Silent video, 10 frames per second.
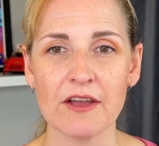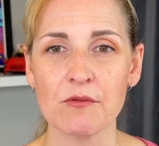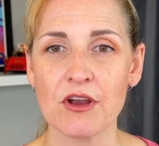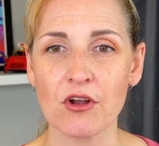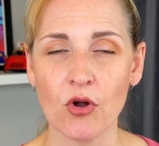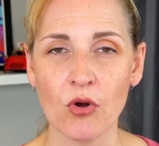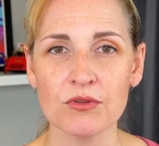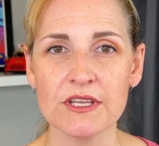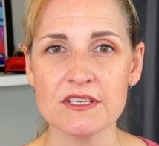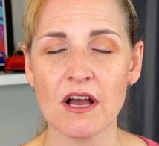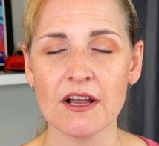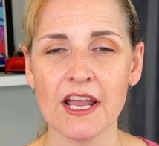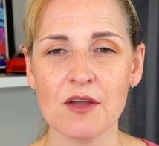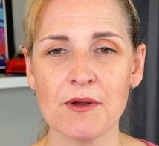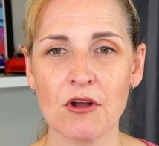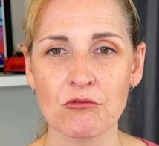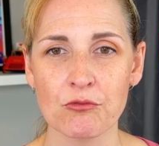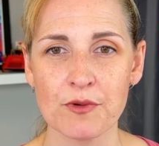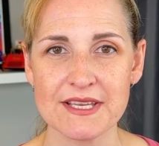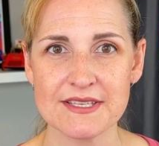We are only talking about
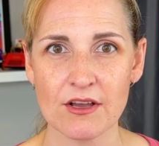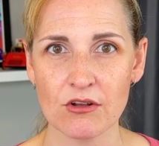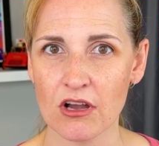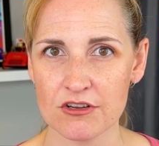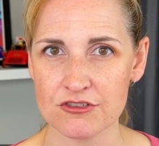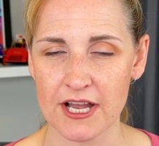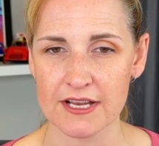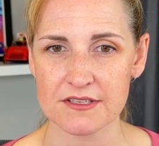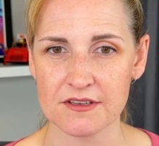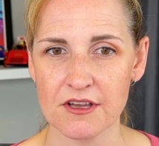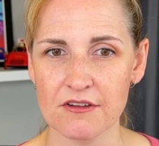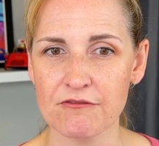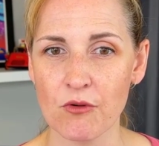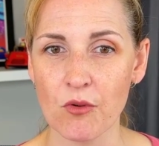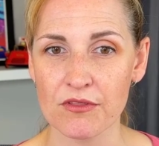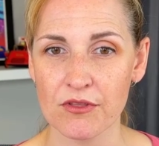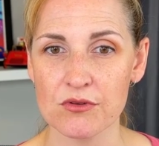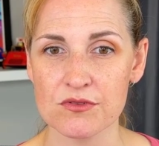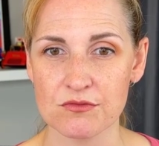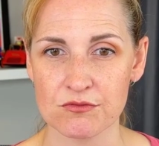resale contracts for
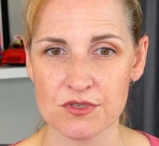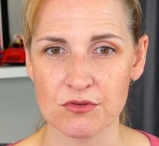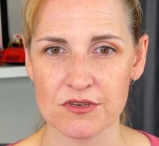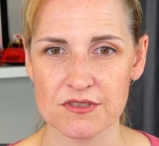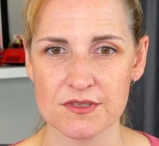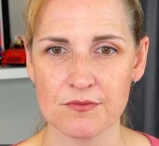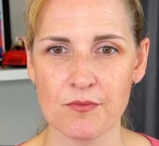those resorts.